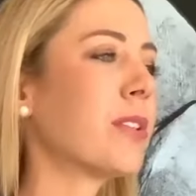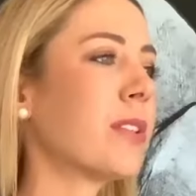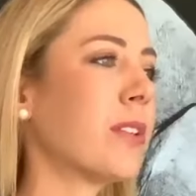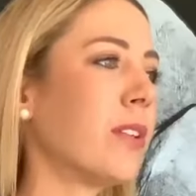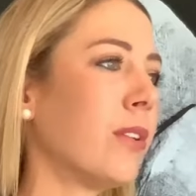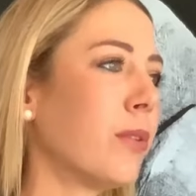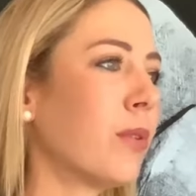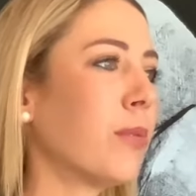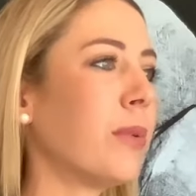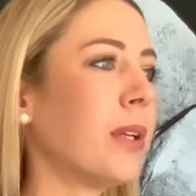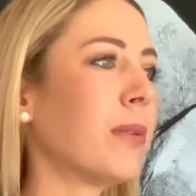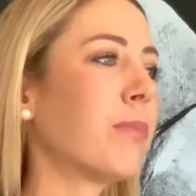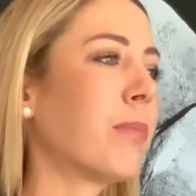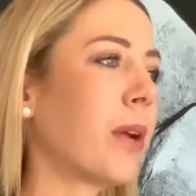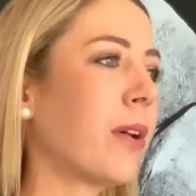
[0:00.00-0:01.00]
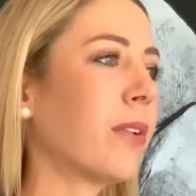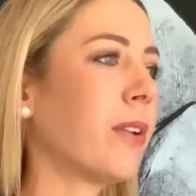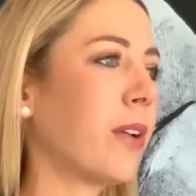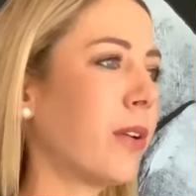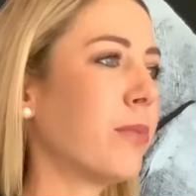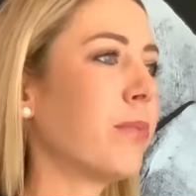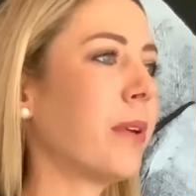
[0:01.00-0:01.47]
and you will be a proud
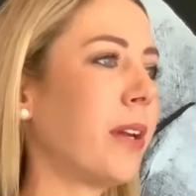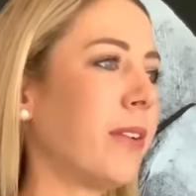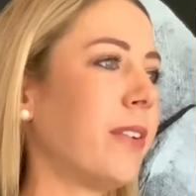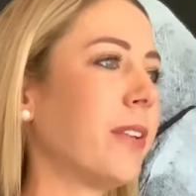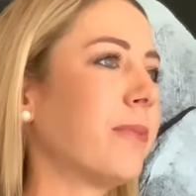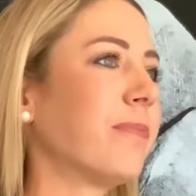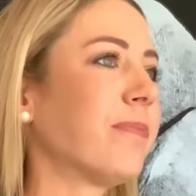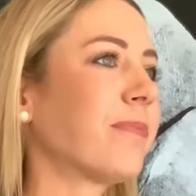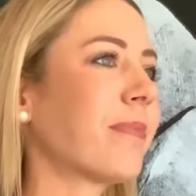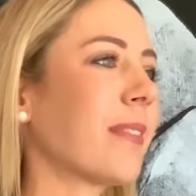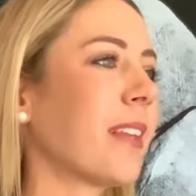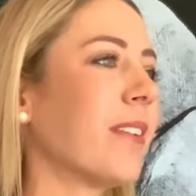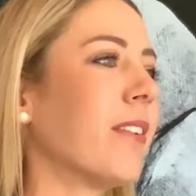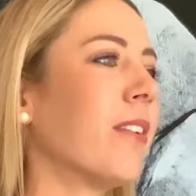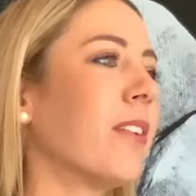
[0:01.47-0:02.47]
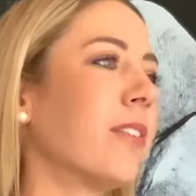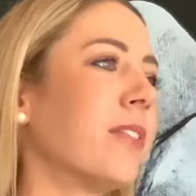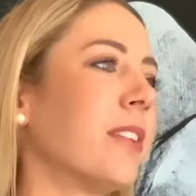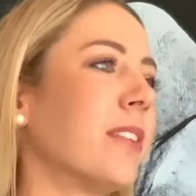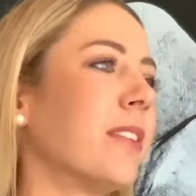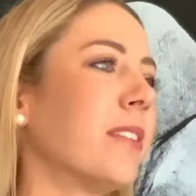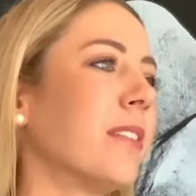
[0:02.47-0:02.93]
owner.
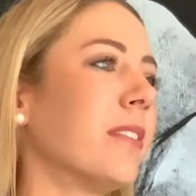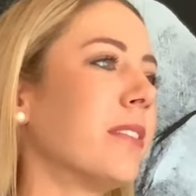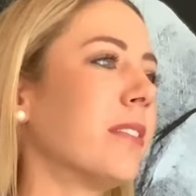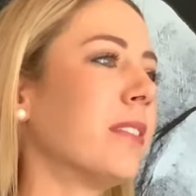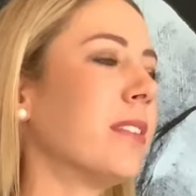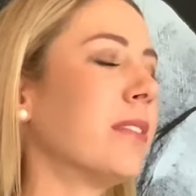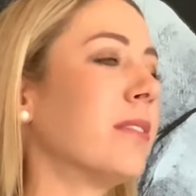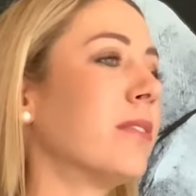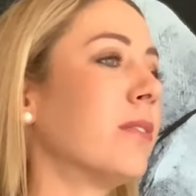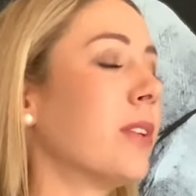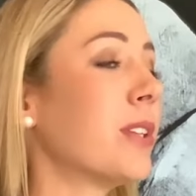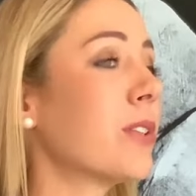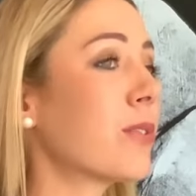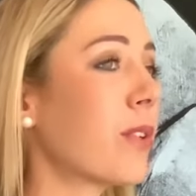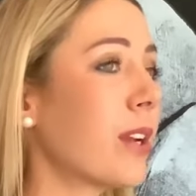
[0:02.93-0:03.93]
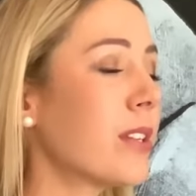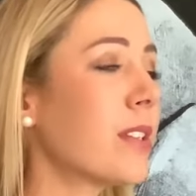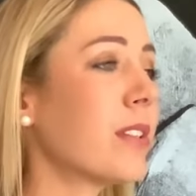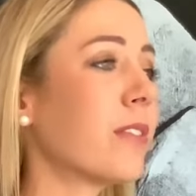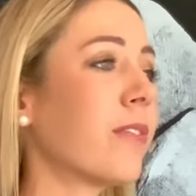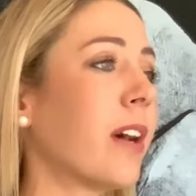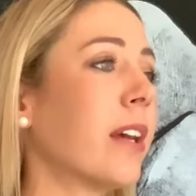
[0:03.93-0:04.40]
After the registration
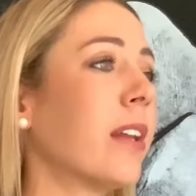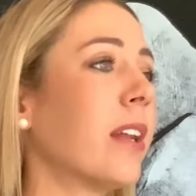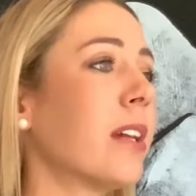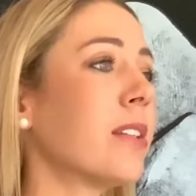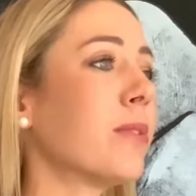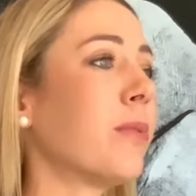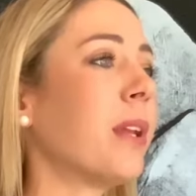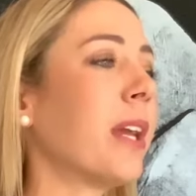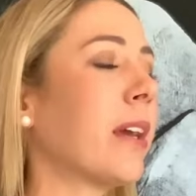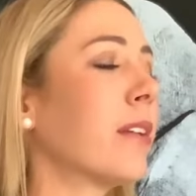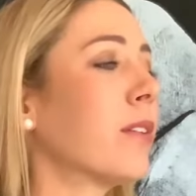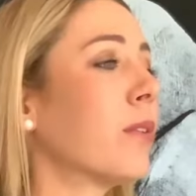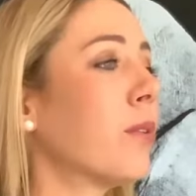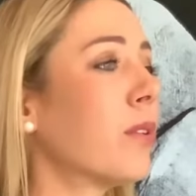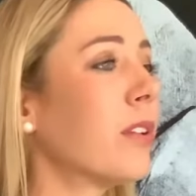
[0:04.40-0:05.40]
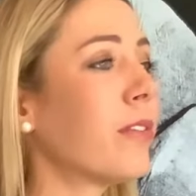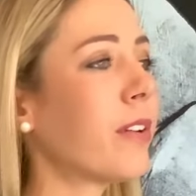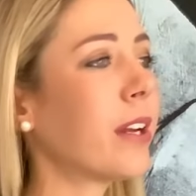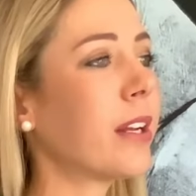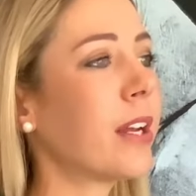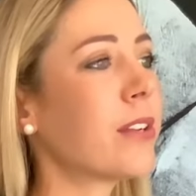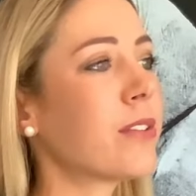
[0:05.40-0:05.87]
is finalized, we handle all the
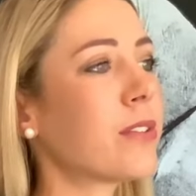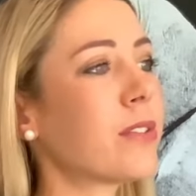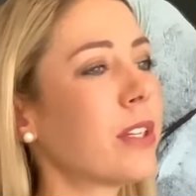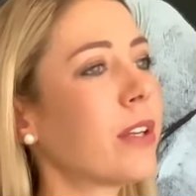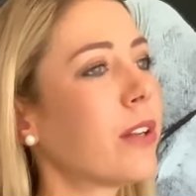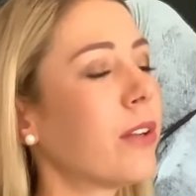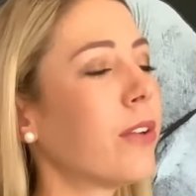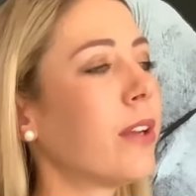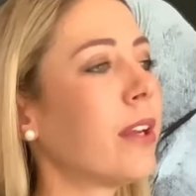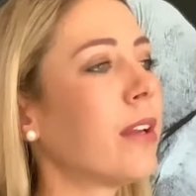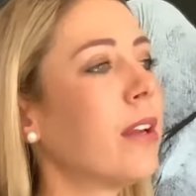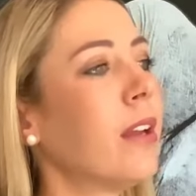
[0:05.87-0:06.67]
financials, including